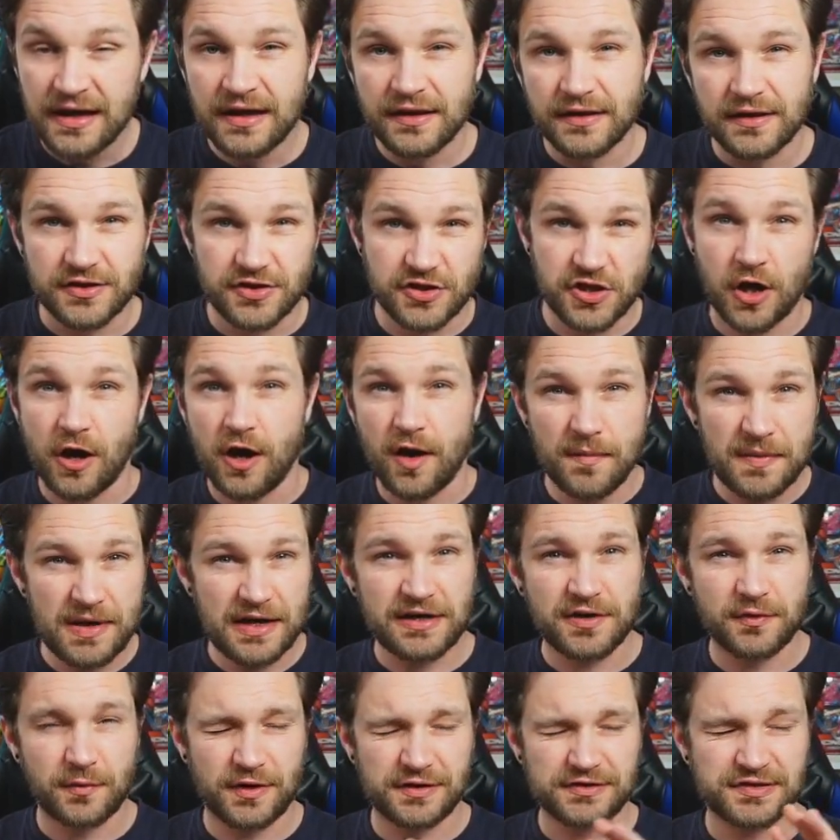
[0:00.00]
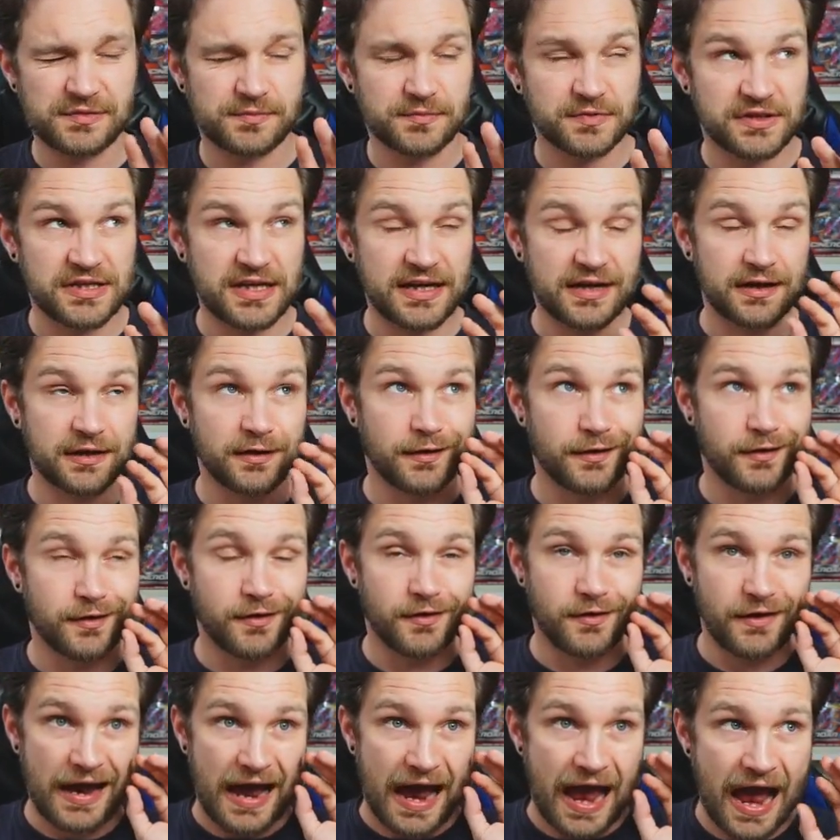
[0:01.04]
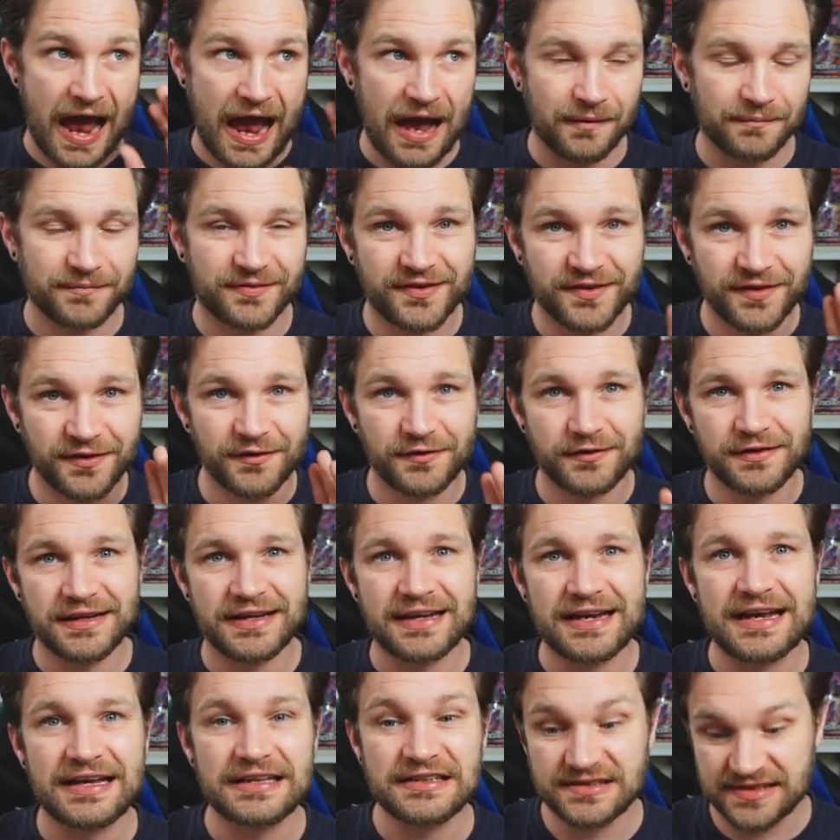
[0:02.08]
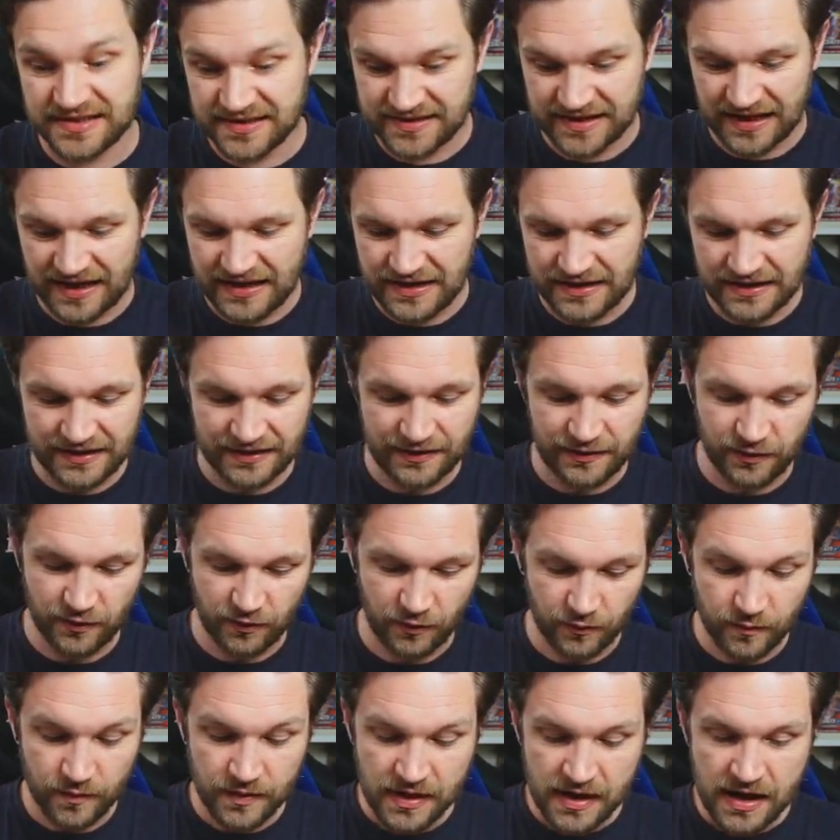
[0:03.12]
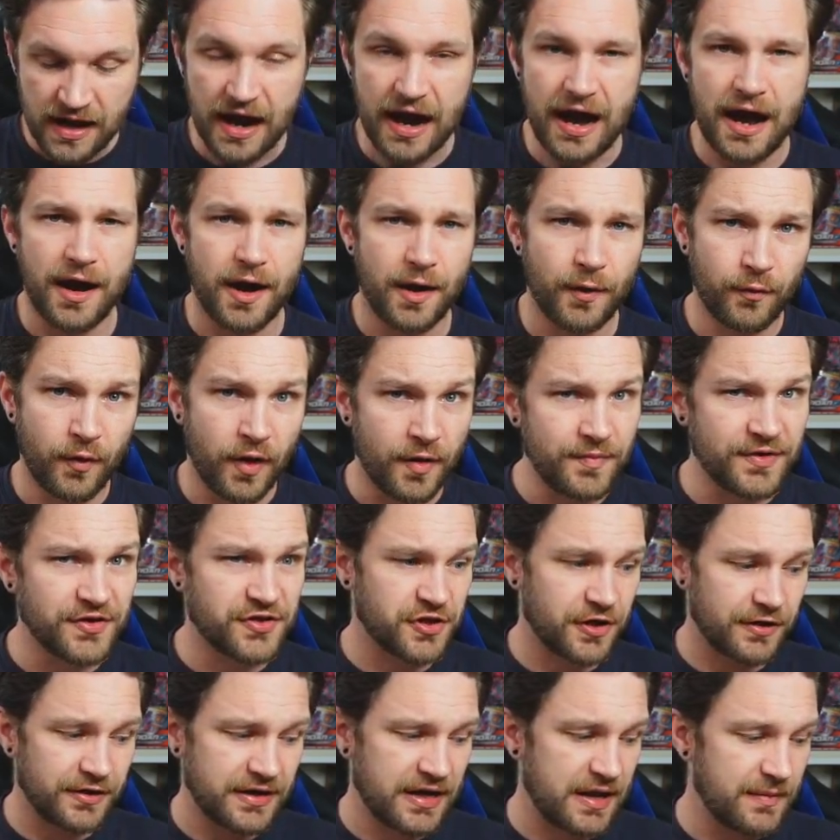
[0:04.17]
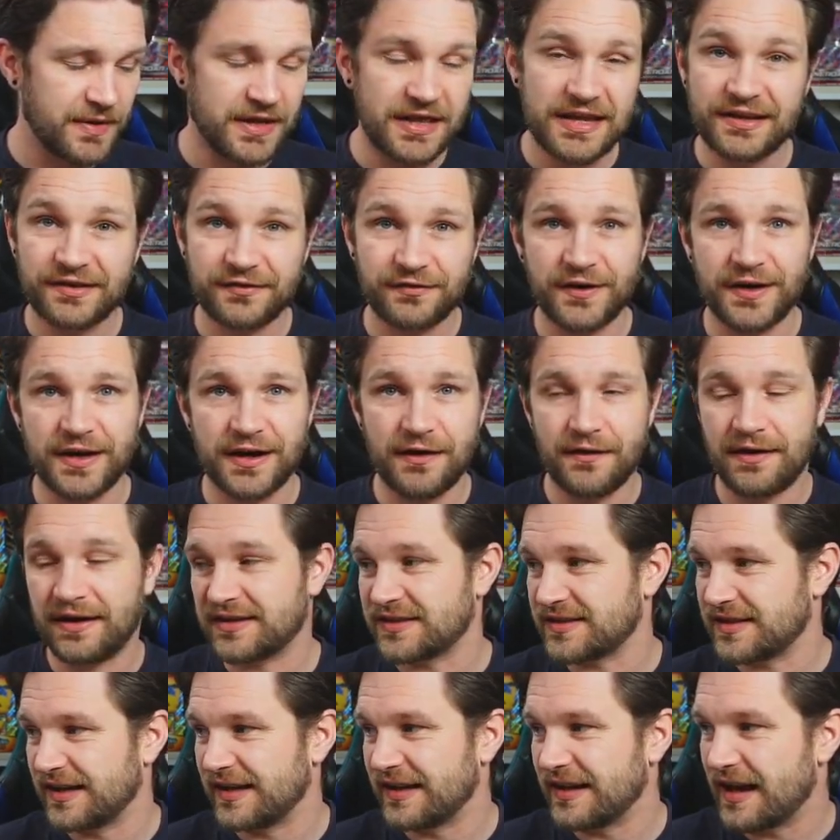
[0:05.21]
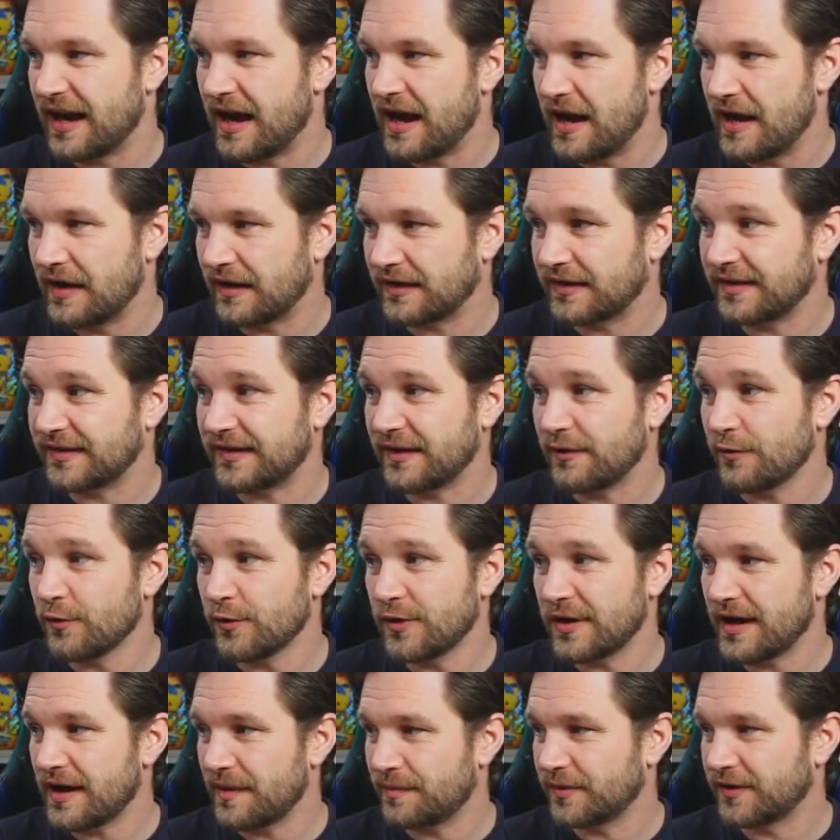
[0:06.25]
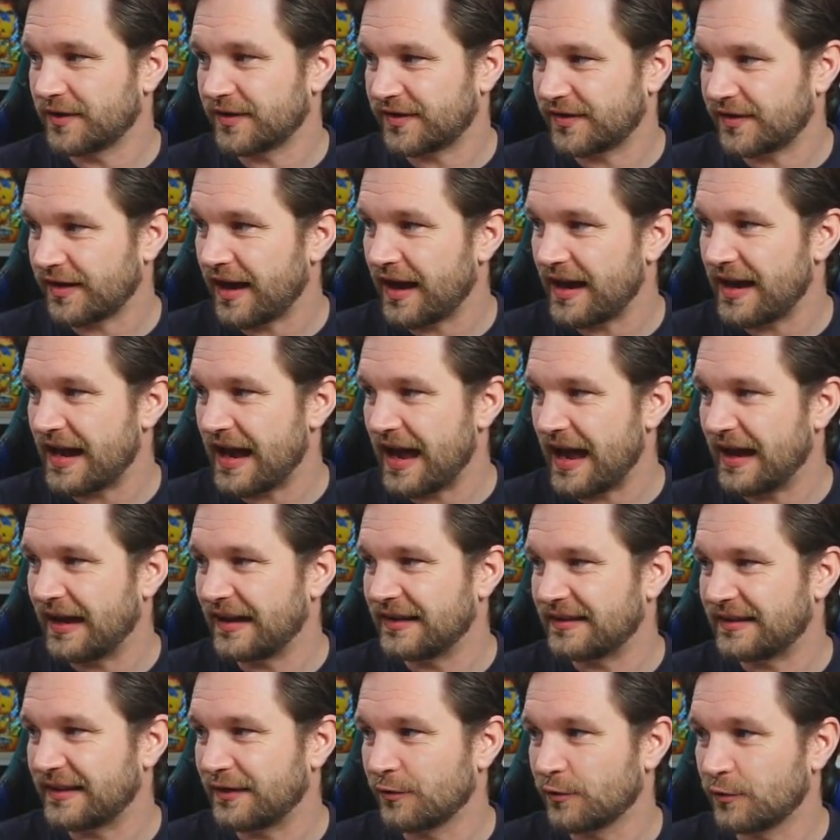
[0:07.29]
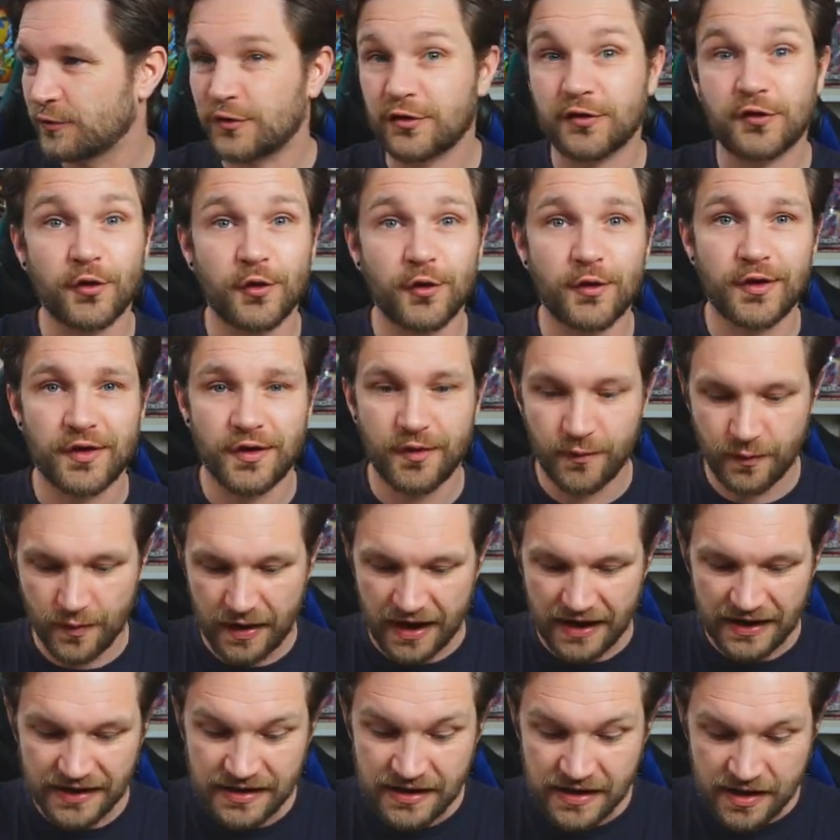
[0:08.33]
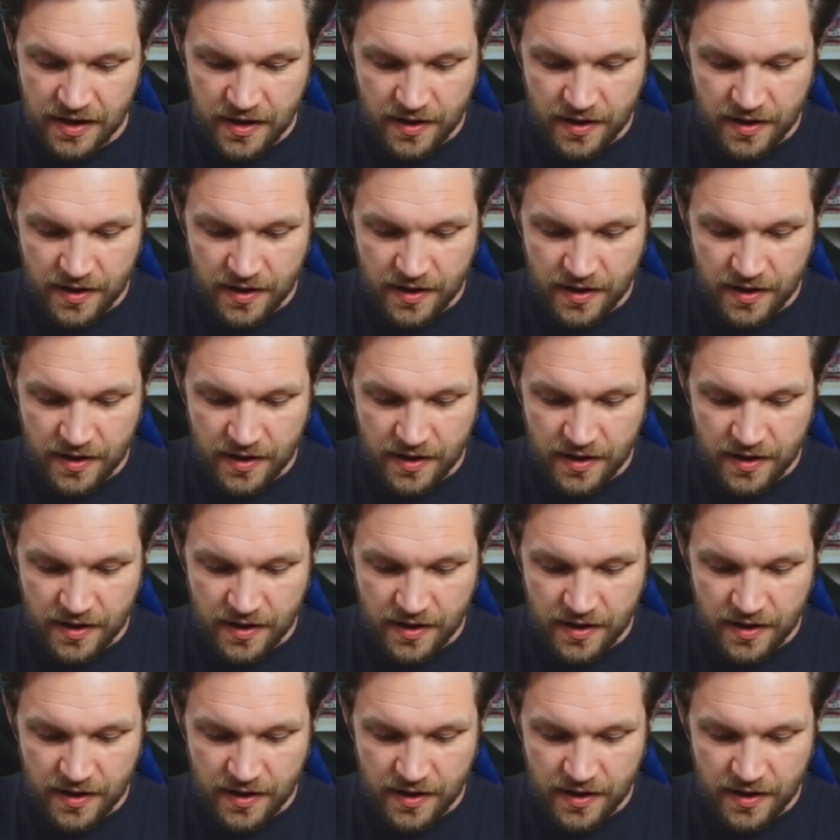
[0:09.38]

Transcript: The Charmander ones in particular are absolutely insanely cool. I won't be showing them in this video actually, because they're already up on the site and they're all stored away.